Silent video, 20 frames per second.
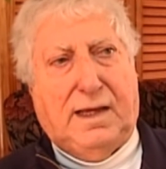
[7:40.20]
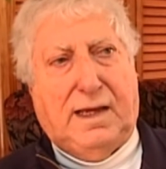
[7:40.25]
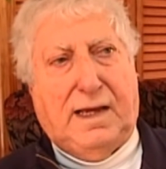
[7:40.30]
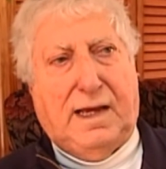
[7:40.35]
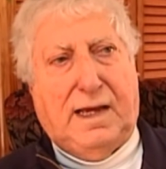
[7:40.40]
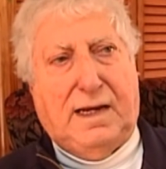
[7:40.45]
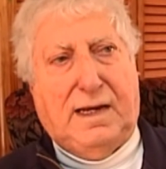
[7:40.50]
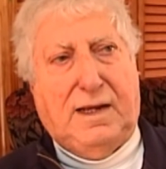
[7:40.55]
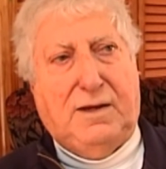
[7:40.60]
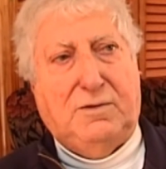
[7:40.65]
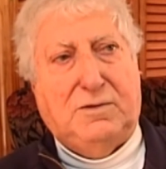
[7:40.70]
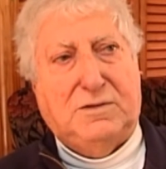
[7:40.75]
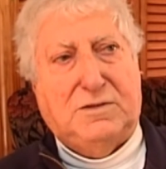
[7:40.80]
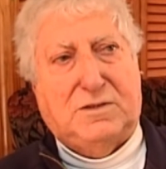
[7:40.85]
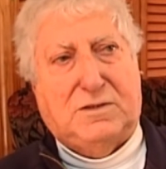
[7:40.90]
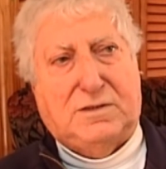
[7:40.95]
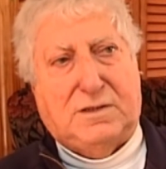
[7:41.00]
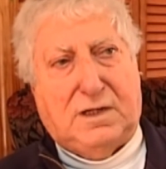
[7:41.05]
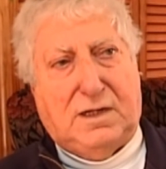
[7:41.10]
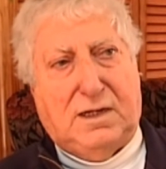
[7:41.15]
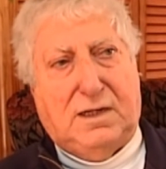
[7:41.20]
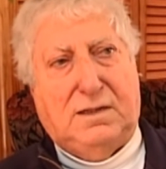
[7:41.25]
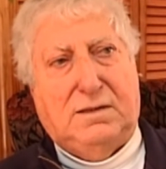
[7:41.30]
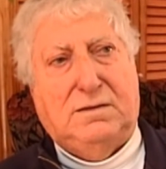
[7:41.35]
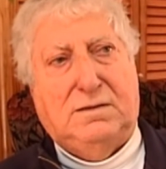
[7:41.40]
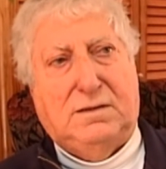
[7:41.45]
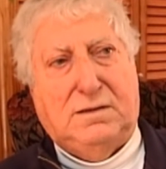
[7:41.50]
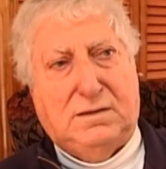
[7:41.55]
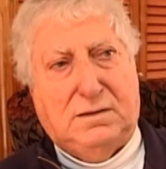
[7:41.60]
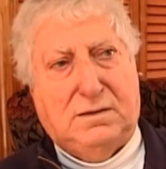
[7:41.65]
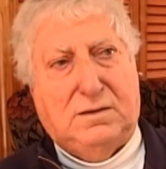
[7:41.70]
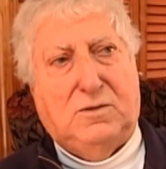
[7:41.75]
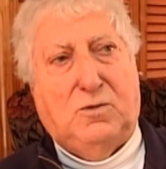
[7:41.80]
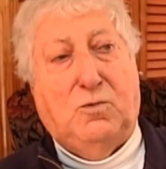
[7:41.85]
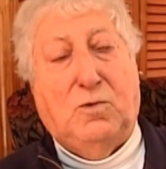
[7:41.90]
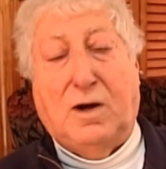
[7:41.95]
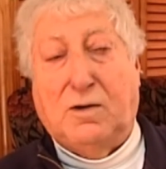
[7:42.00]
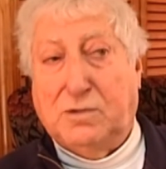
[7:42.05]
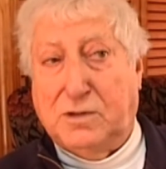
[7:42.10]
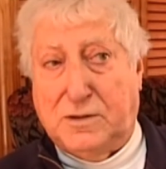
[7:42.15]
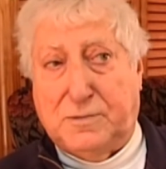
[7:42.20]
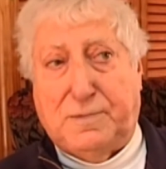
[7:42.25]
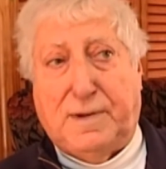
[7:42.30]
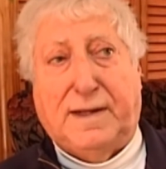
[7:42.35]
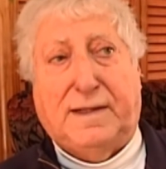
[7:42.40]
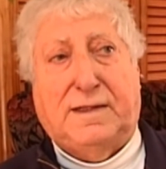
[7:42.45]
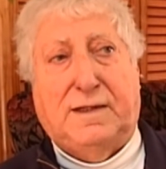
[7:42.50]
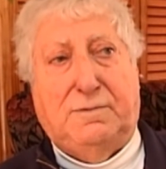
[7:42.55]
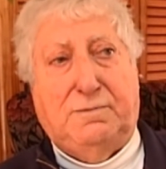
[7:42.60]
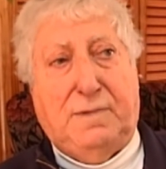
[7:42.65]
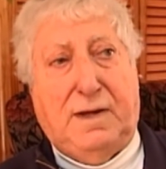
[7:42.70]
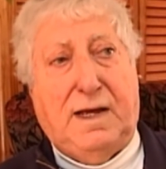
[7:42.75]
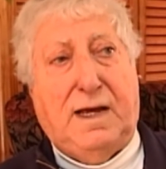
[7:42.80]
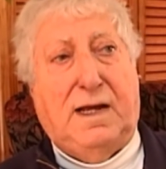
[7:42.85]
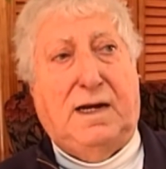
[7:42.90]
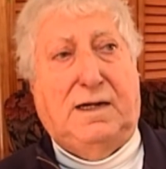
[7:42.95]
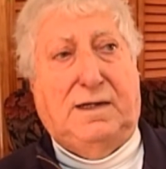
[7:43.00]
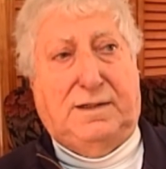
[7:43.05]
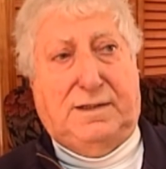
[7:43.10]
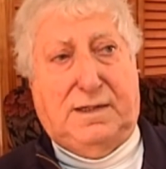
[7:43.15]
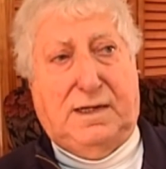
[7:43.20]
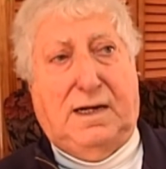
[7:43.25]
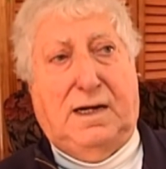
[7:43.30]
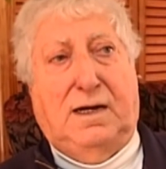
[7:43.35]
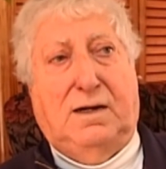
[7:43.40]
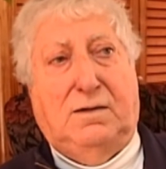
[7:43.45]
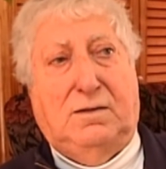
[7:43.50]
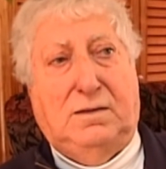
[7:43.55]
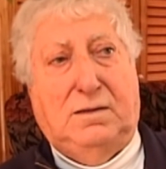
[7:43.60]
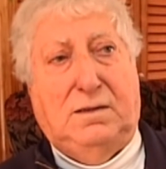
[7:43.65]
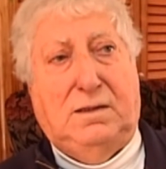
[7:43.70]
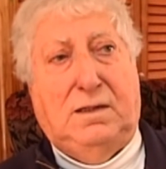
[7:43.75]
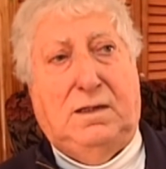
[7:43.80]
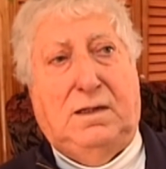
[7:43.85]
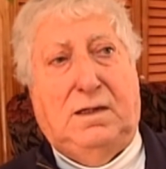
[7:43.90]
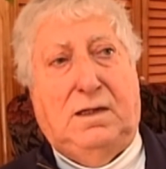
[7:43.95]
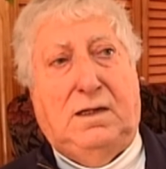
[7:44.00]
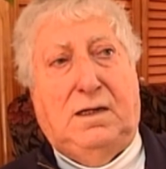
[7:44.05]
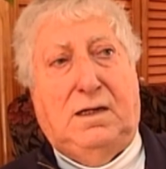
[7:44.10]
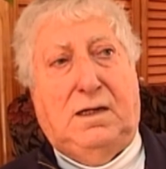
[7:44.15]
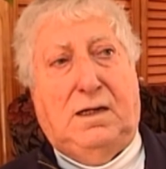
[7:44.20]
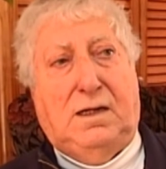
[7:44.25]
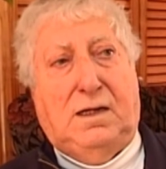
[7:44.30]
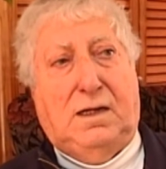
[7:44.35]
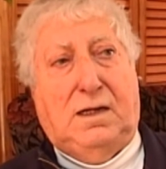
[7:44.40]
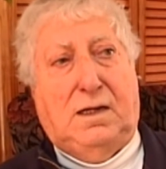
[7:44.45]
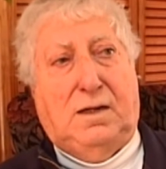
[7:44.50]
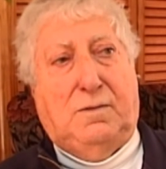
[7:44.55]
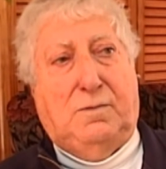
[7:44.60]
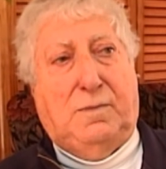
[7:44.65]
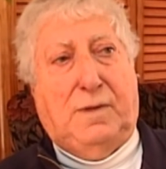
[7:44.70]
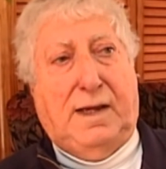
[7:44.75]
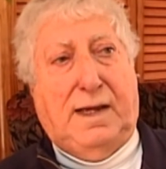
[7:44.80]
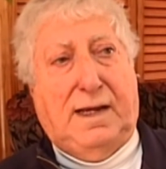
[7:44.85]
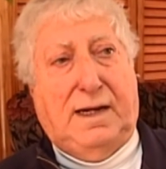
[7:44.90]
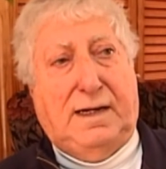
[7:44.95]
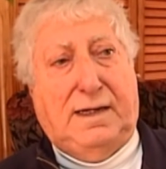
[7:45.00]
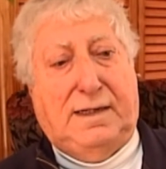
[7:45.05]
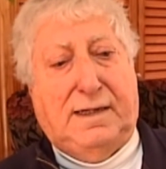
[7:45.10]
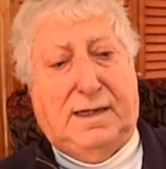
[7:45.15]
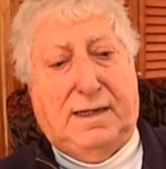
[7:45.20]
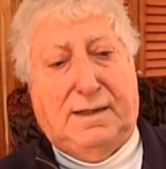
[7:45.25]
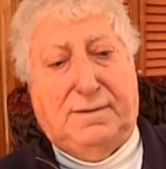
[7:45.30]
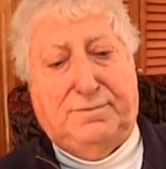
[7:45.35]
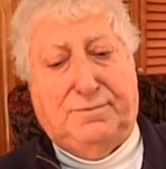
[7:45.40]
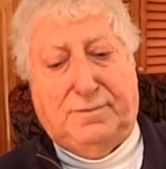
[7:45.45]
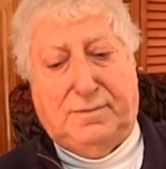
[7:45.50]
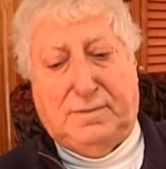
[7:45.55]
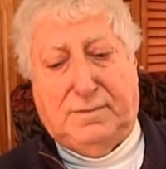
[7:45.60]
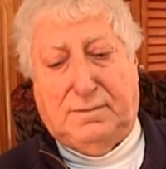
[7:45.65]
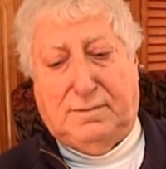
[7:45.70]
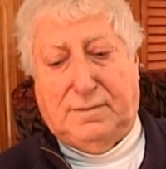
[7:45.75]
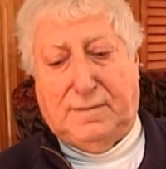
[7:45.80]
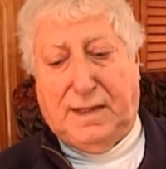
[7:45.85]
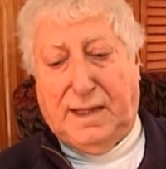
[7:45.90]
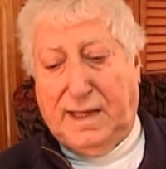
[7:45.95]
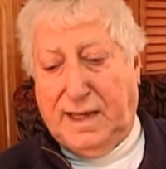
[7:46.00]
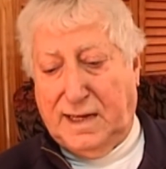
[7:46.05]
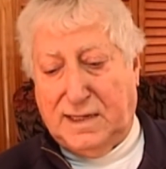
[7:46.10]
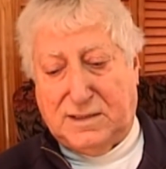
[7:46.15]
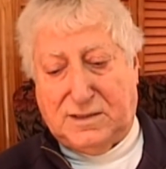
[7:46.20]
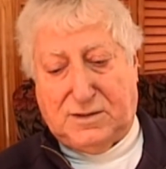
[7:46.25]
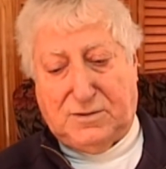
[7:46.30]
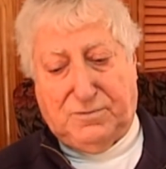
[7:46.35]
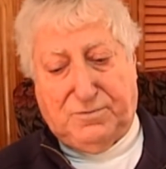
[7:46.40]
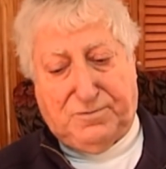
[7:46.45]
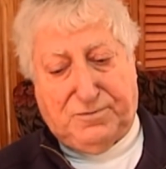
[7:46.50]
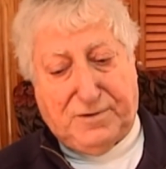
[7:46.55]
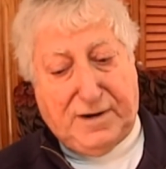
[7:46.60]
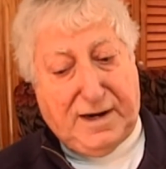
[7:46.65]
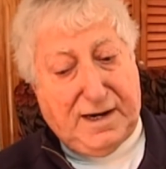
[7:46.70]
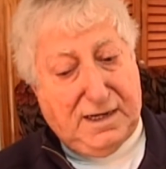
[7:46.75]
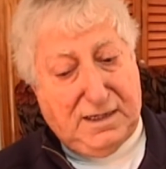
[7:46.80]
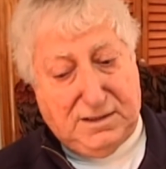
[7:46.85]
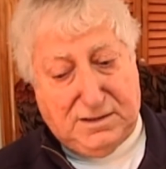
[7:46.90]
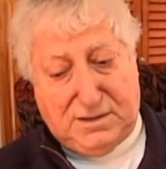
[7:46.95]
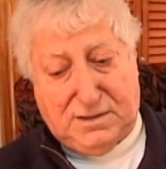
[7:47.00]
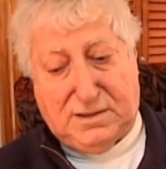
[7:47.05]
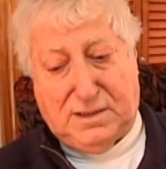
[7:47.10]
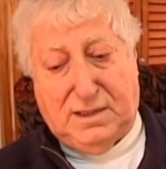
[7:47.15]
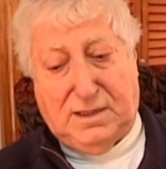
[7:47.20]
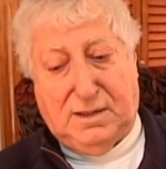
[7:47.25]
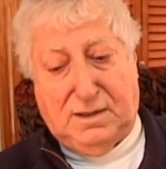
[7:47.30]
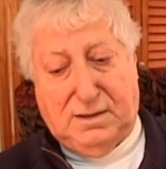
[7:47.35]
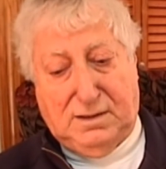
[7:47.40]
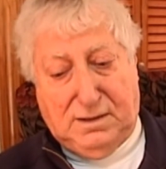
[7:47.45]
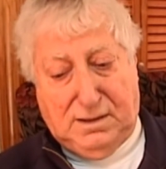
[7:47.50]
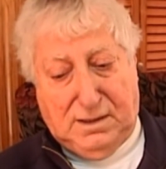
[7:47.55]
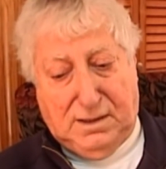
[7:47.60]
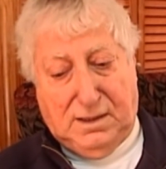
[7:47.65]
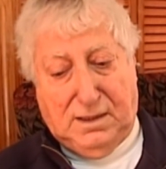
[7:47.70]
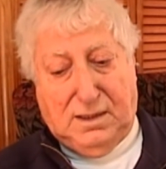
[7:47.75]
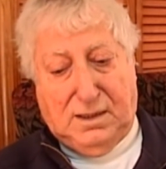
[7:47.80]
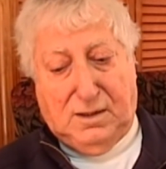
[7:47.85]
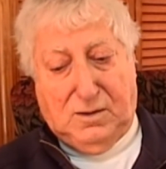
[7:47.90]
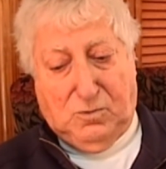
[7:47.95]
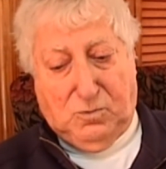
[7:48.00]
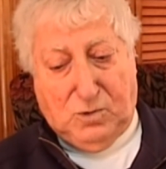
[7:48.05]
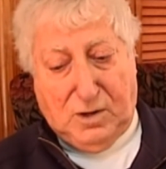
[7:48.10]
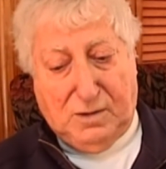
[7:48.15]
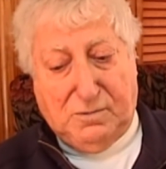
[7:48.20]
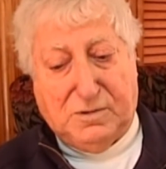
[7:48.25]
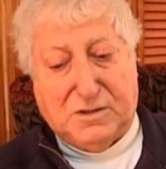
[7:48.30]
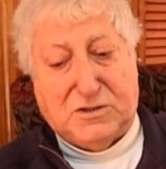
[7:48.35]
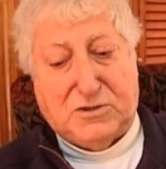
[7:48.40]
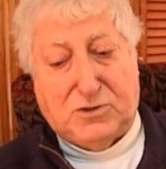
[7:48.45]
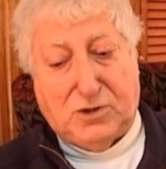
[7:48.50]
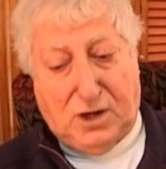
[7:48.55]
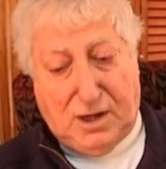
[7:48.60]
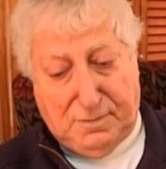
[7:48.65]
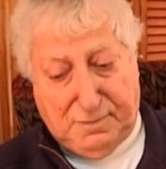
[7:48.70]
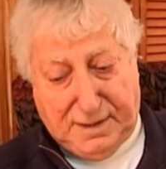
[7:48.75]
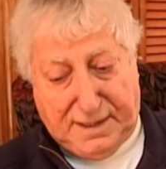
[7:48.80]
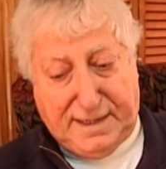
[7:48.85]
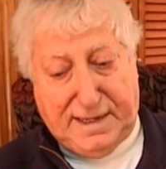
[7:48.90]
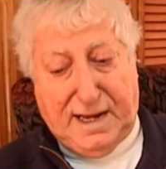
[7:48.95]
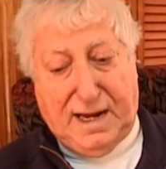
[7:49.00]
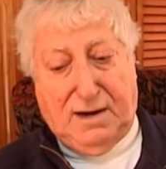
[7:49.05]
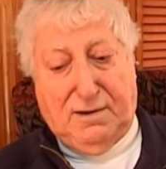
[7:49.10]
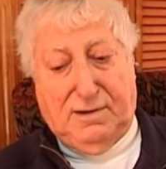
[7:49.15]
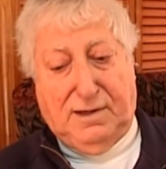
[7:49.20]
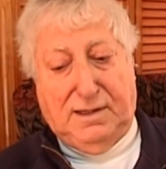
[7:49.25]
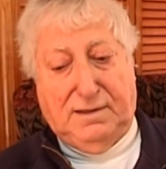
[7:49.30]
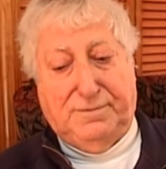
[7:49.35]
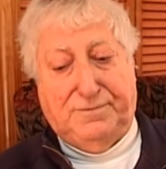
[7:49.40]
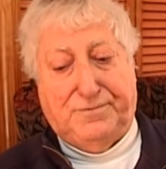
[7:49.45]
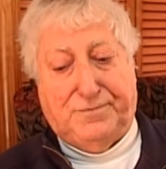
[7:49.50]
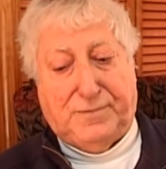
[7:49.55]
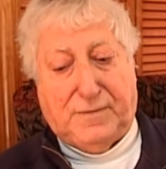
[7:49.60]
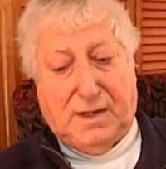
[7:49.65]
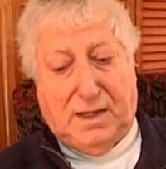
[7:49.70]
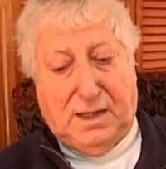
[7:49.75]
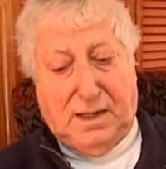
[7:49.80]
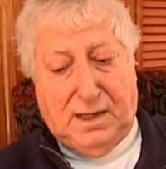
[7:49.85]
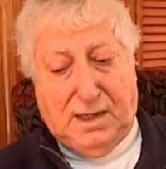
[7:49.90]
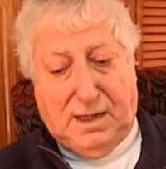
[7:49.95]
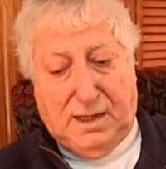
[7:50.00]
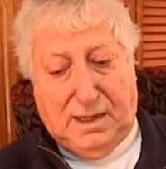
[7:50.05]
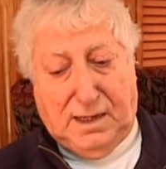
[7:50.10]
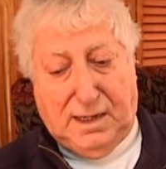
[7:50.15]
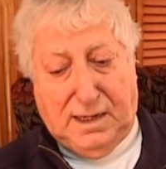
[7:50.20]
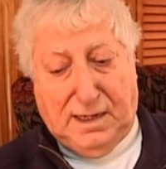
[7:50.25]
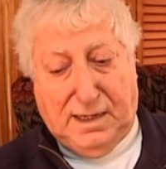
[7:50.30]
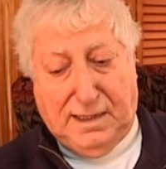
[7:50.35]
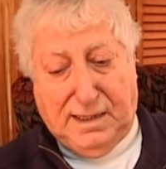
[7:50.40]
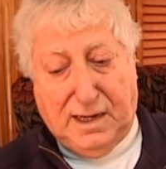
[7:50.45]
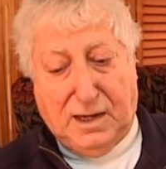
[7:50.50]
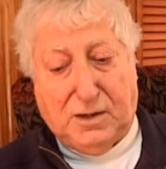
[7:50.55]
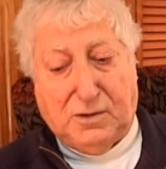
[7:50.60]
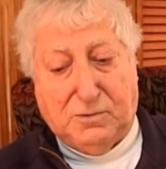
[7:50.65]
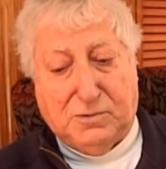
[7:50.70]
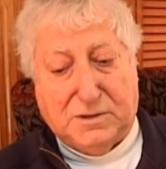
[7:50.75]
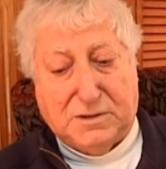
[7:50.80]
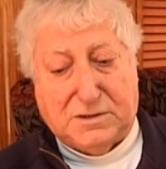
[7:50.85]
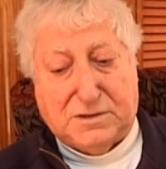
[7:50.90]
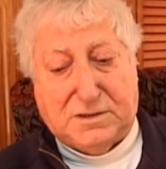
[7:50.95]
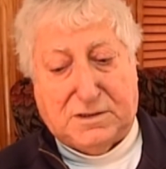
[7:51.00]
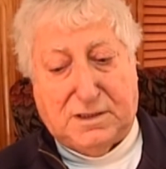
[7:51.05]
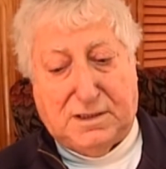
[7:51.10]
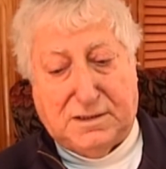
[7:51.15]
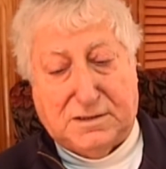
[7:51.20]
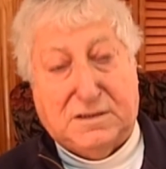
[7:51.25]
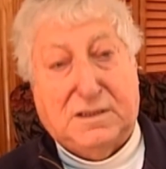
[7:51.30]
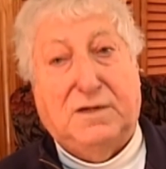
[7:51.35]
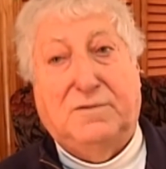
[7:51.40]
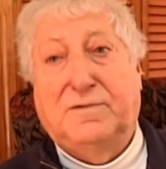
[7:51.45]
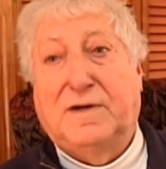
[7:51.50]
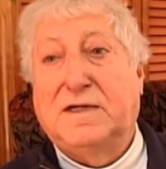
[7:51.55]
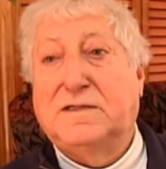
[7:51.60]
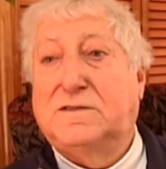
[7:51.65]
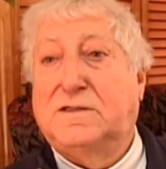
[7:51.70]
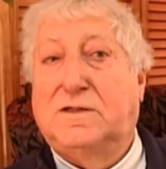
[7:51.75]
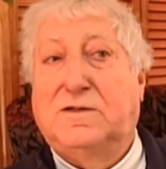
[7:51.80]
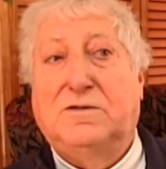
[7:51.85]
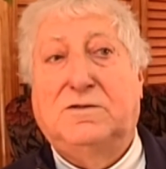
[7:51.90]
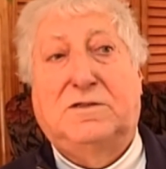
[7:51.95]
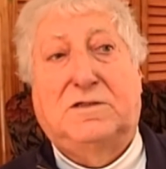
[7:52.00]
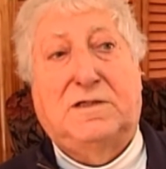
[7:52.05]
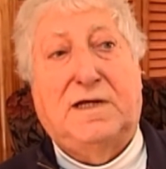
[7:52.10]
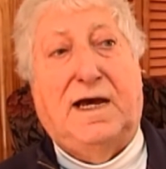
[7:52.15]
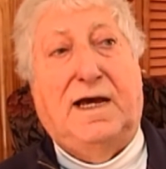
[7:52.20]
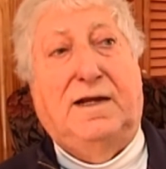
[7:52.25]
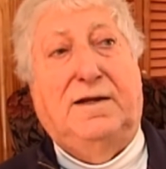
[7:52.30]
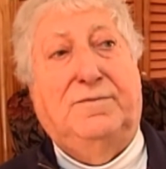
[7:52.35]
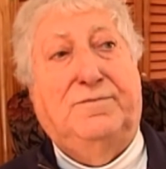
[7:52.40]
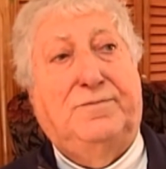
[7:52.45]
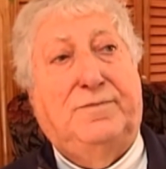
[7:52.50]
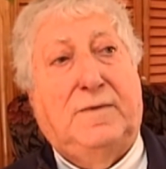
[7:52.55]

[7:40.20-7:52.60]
And he was a well-respected man in town, and he had some friends. One was Tom McCarran, and the other was Sylvester Doucette.